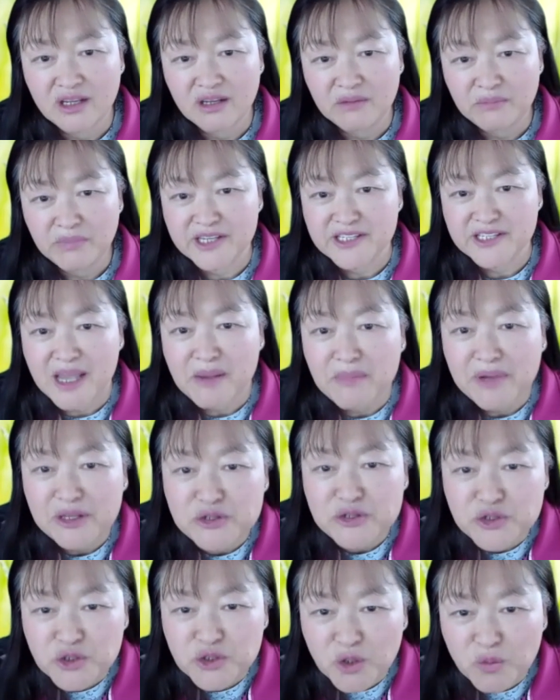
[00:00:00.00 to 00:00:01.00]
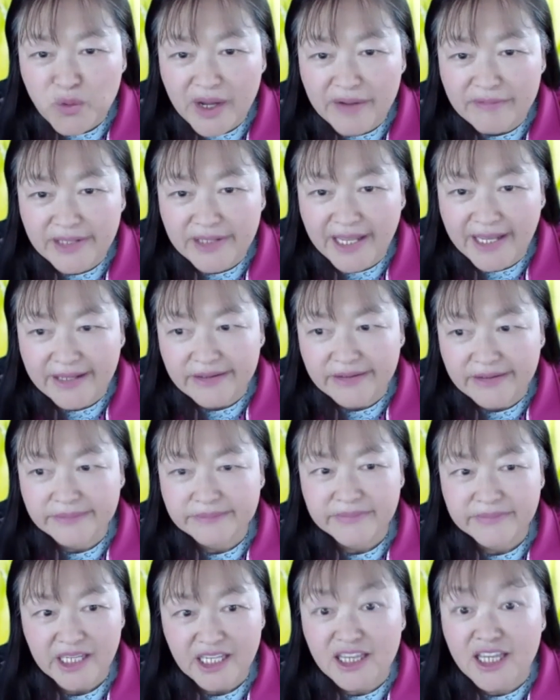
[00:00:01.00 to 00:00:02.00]
because I made sure we have like
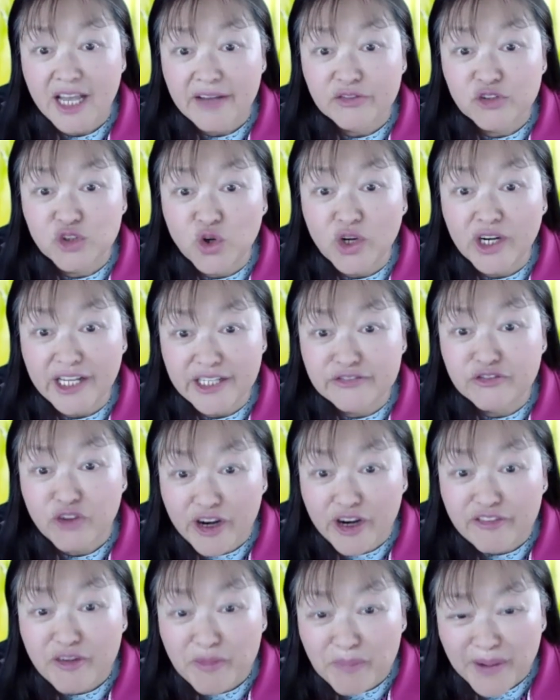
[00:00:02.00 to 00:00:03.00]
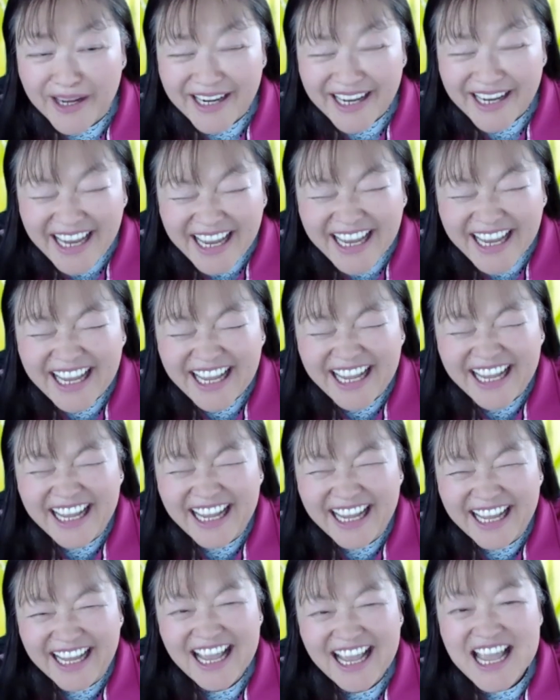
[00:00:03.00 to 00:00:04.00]
enough toilet for everybody.
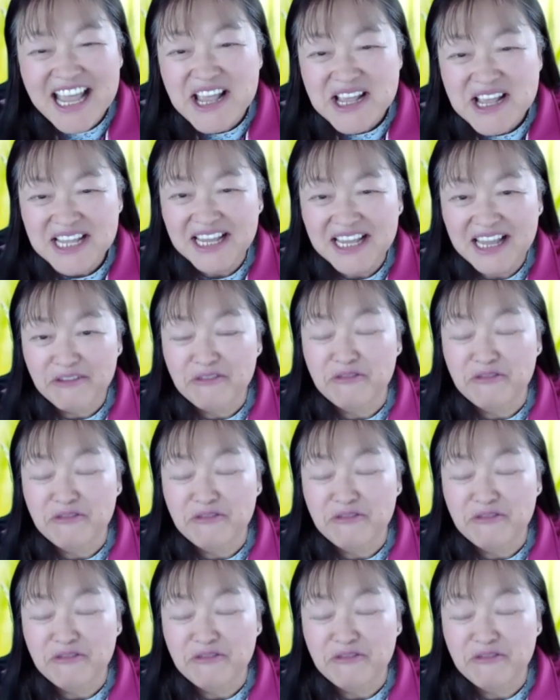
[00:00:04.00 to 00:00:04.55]
Like